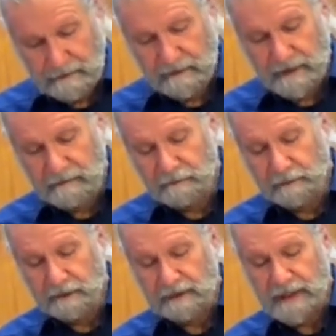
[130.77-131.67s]
Then
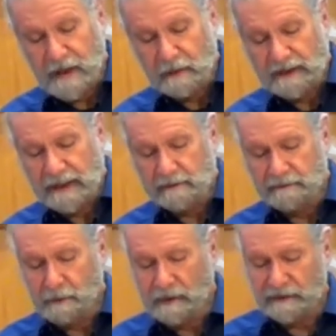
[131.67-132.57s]
from the cloud came a
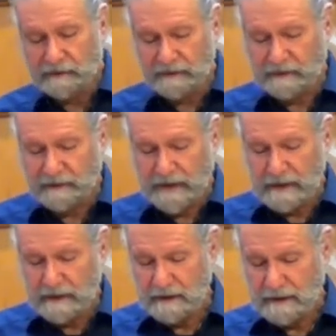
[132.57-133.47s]
voice that
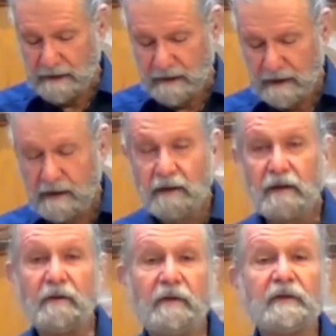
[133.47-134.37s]
said,
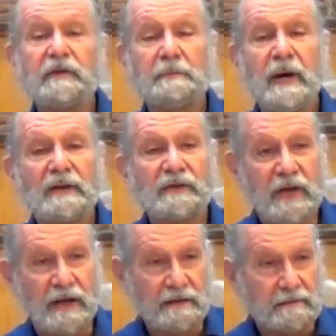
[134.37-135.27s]
This is my
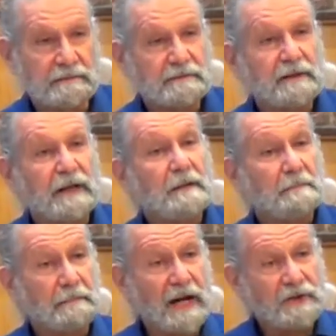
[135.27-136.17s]
son,
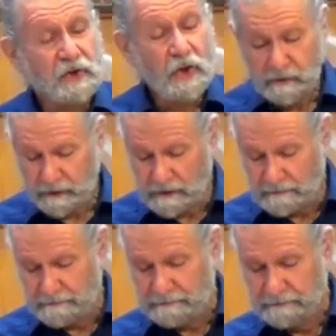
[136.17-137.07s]
my chosen.
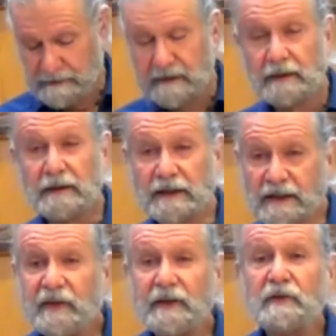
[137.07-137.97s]

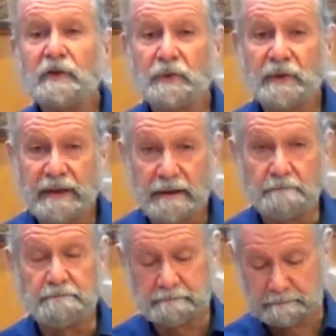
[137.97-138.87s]
Listen to him.